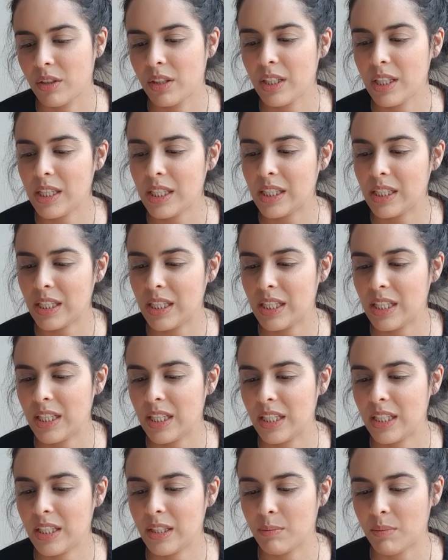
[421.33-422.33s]
this
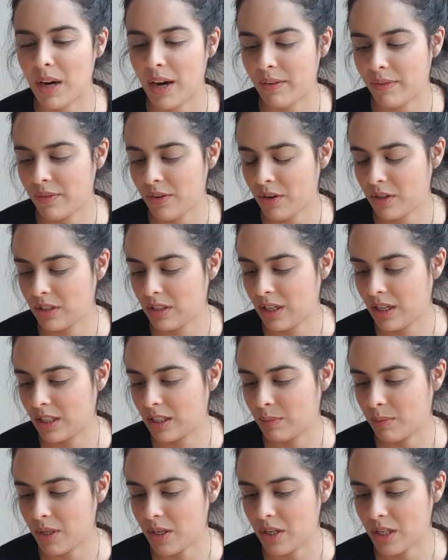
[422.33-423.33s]
is my first
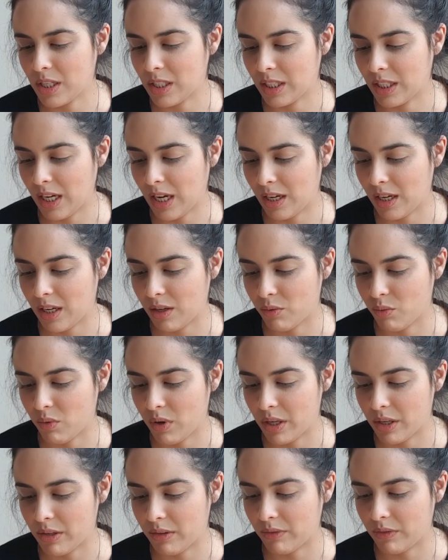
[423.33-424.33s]
experience getting
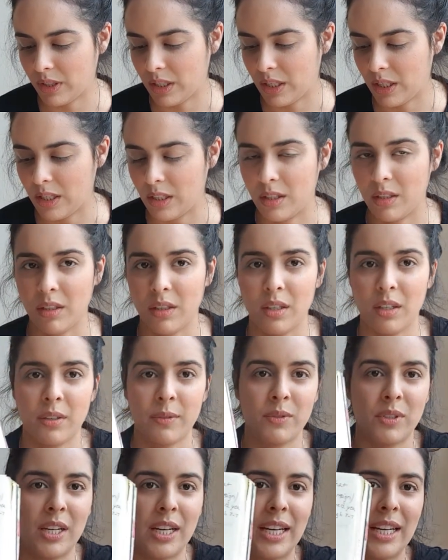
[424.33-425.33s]
one of these
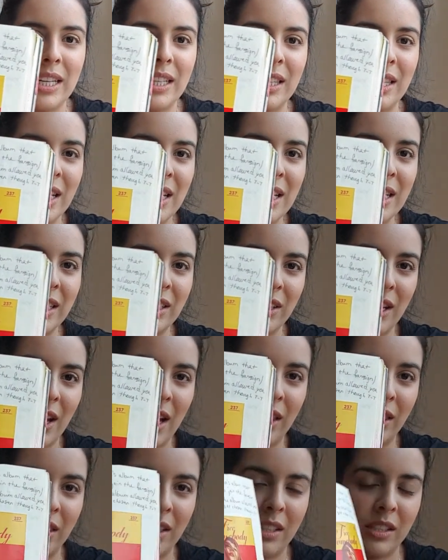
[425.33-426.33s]
ticket things
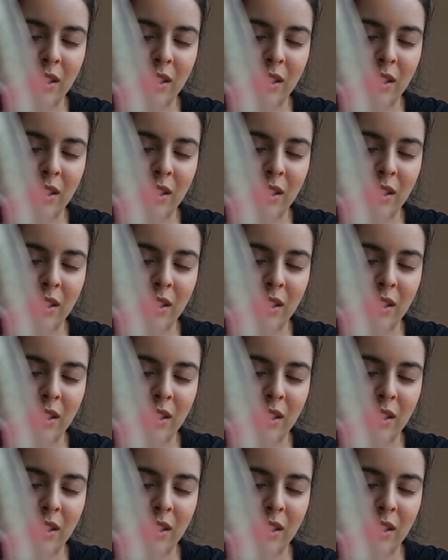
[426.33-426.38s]
at the